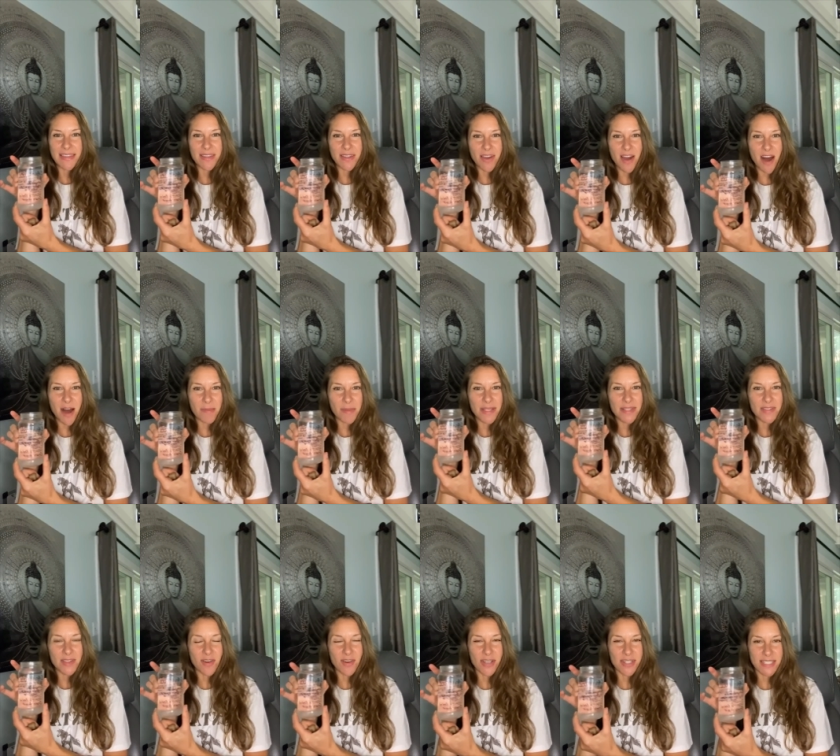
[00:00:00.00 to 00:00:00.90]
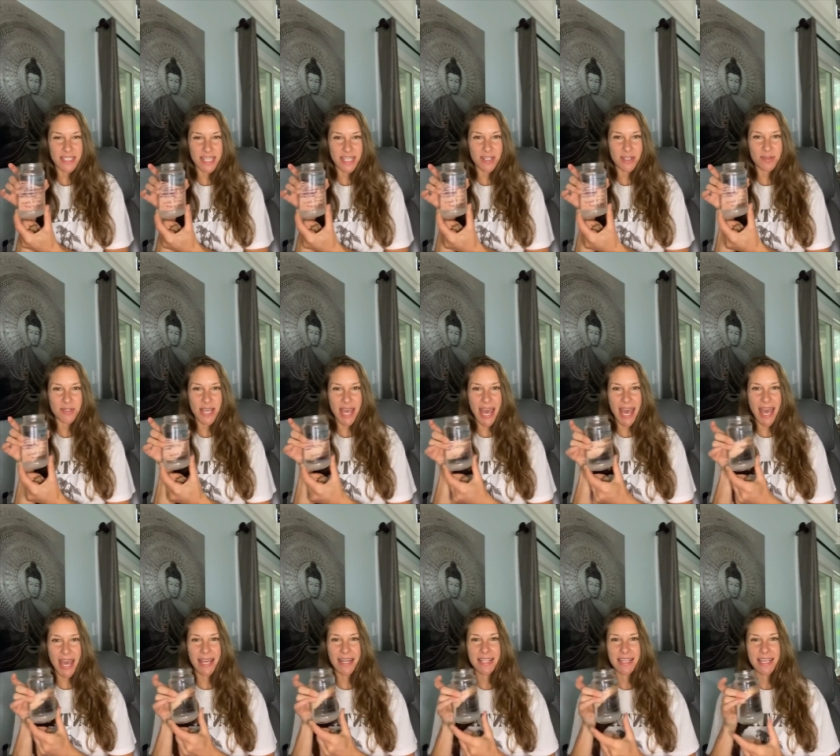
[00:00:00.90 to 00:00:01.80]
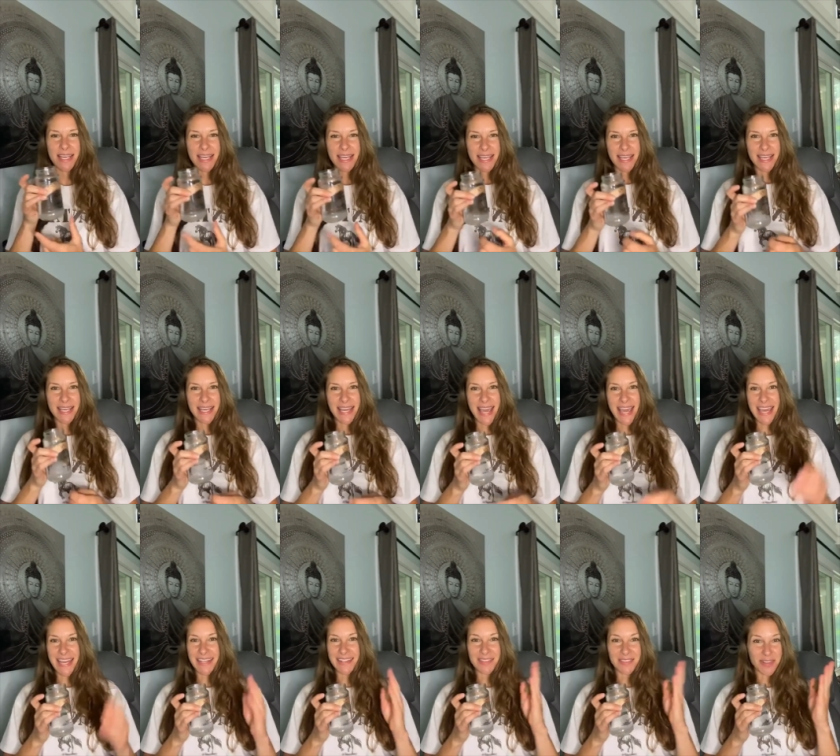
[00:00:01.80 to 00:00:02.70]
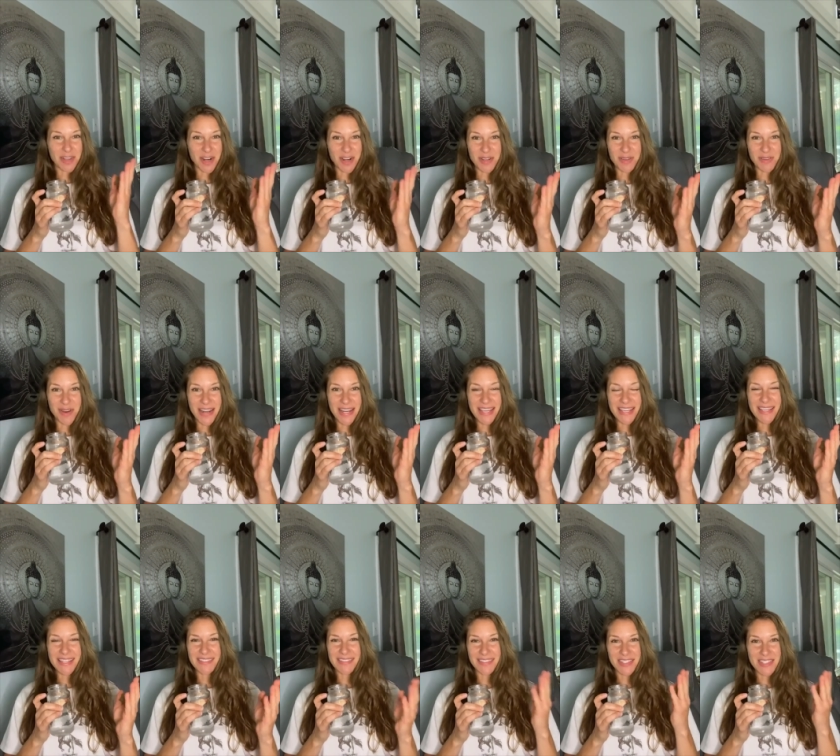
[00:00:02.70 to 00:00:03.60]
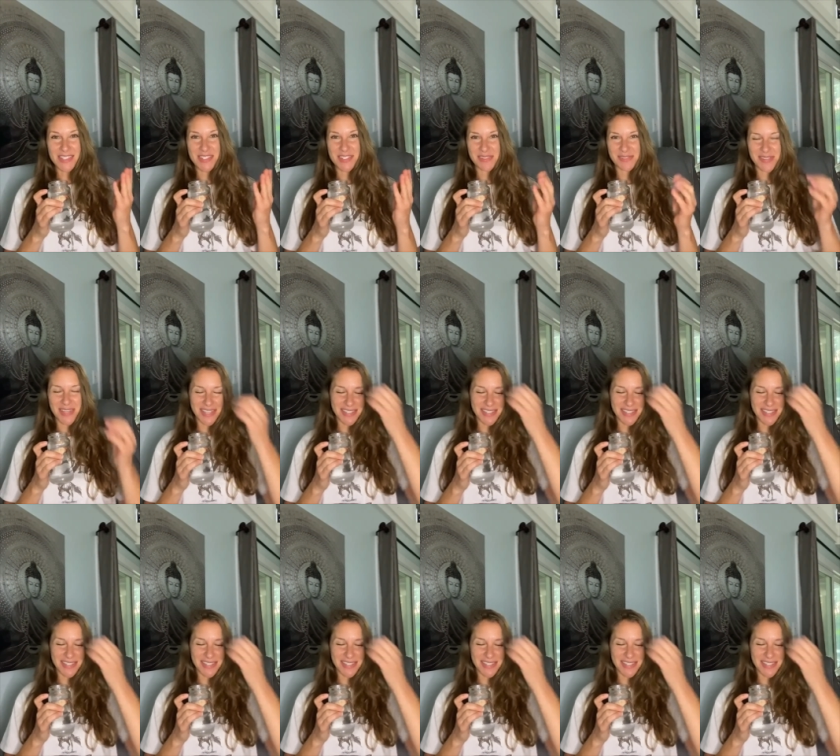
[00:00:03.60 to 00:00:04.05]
in the comments. I'll continue to add. And are you ready? Let's do